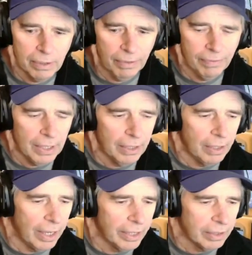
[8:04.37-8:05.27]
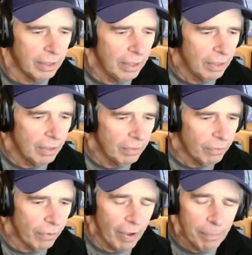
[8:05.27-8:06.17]
that we've did in the last
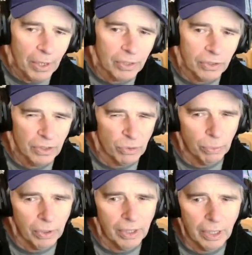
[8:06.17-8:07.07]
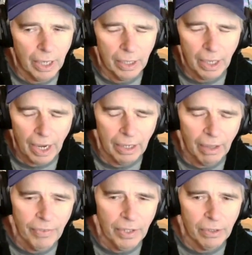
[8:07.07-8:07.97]
4 or 5 months. It's really, I
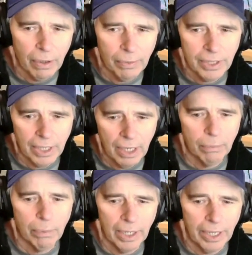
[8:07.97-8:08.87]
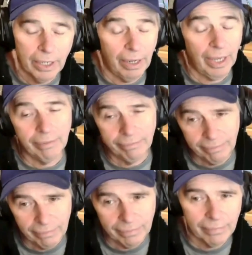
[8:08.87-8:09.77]
love that you're always kid related and
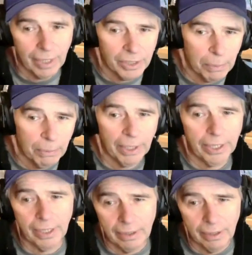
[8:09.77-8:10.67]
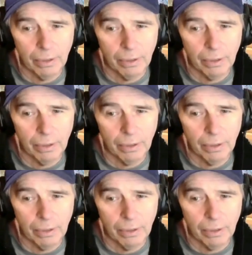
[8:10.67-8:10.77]
husband related.